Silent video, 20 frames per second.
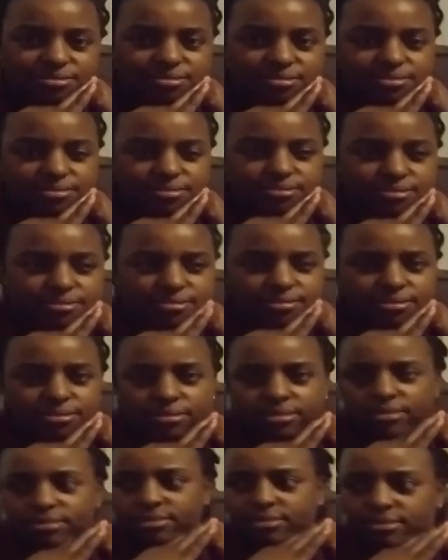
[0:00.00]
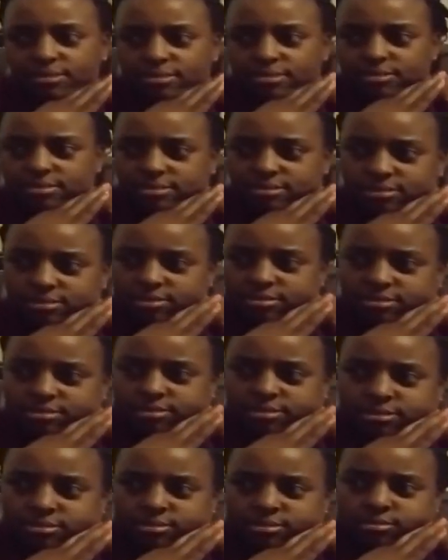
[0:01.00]

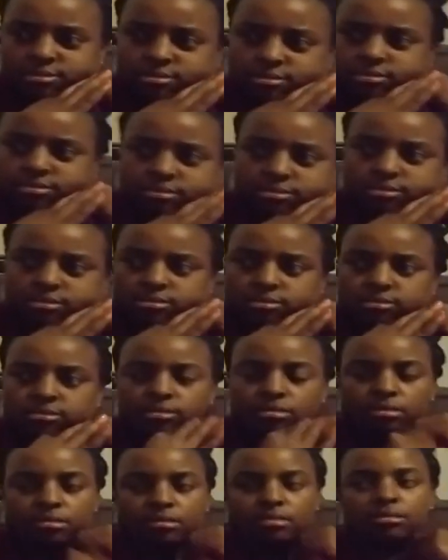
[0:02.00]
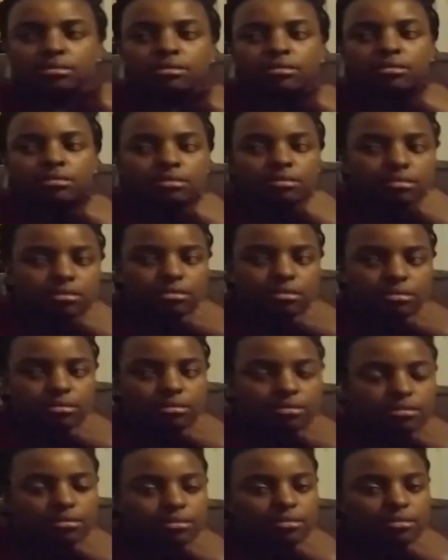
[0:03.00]
No words are spoken by the person on screen.